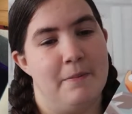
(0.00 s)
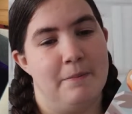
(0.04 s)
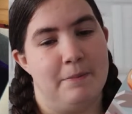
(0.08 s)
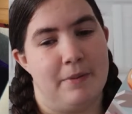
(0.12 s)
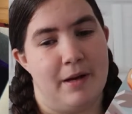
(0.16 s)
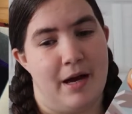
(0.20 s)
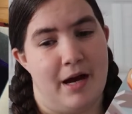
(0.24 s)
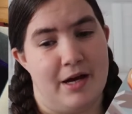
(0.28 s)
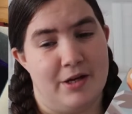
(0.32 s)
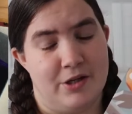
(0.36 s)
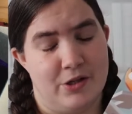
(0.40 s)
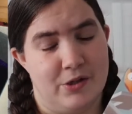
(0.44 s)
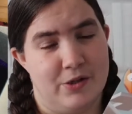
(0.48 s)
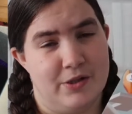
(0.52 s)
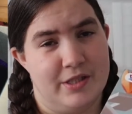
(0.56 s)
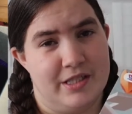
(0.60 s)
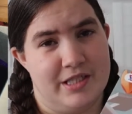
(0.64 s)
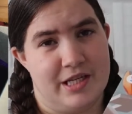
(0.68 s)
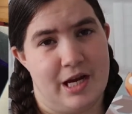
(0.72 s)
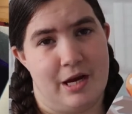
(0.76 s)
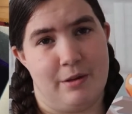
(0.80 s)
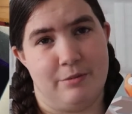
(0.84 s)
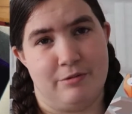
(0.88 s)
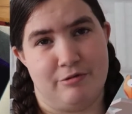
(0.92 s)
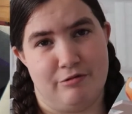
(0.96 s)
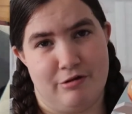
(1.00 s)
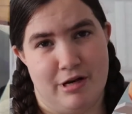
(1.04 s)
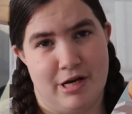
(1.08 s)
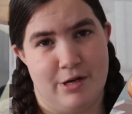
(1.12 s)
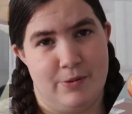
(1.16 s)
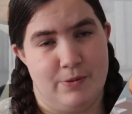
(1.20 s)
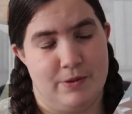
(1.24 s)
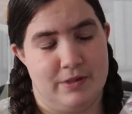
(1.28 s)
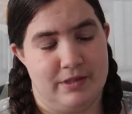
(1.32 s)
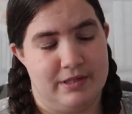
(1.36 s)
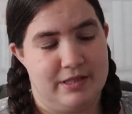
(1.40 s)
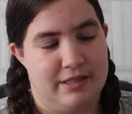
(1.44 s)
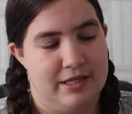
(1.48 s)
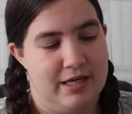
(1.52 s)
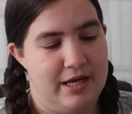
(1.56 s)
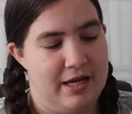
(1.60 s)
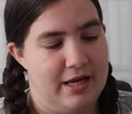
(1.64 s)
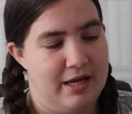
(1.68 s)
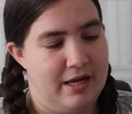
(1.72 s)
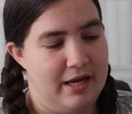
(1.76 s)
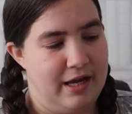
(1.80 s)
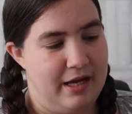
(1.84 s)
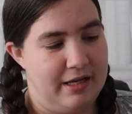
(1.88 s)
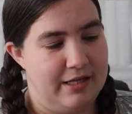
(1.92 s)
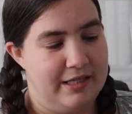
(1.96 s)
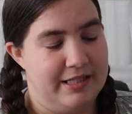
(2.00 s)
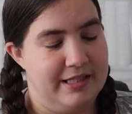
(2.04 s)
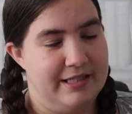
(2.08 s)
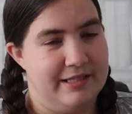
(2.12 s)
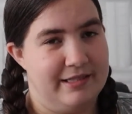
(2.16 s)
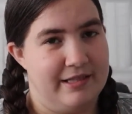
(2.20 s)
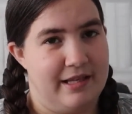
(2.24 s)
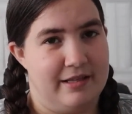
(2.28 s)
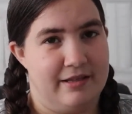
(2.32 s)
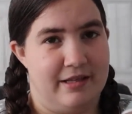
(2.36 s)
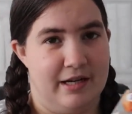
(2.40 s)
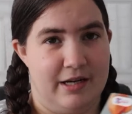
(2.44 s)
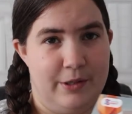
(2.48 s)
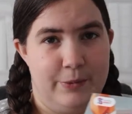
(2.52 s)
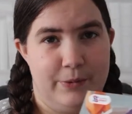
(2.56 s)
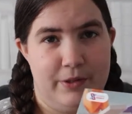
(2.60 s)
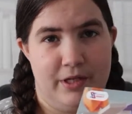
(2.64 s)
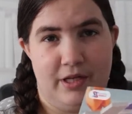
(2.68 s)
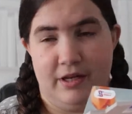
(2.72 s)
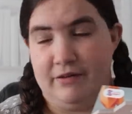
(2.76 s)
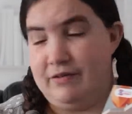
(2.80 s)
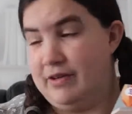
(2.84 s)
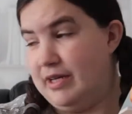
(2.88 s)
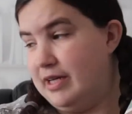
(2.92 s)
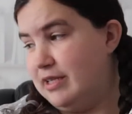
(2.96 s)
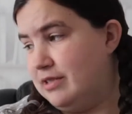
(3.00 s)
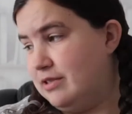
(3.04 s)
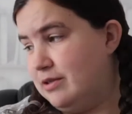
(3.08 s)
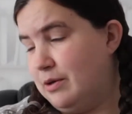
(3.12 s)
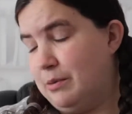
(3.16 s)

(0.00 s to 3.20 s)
but I knew that James really wanted it and he said that I would love it,